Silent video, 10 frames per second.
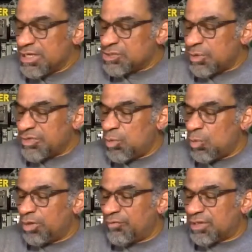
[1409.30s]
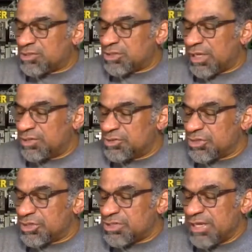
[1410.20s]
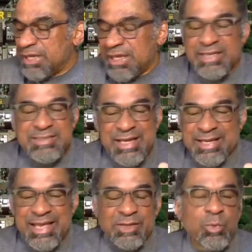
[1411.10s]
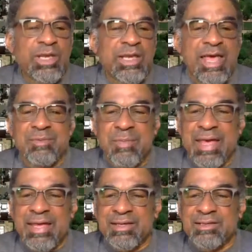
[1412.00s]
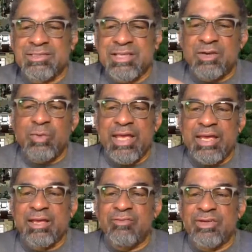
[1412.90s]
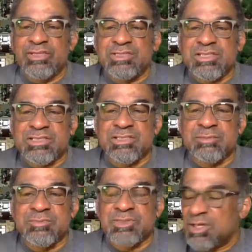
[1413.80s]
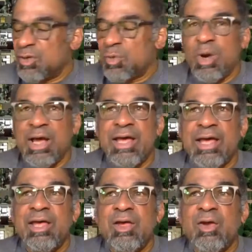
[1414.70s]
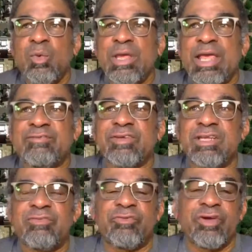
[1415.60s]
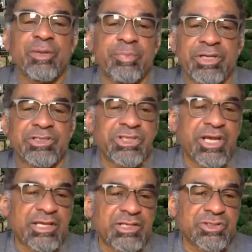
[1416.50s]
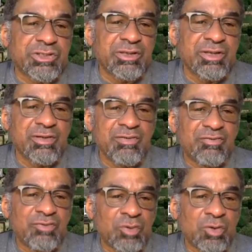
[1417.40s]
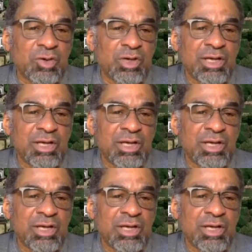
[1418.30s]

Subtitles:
So I think one of our challenges is, can we get mayors, can we get governance systems where we have a different appreciation for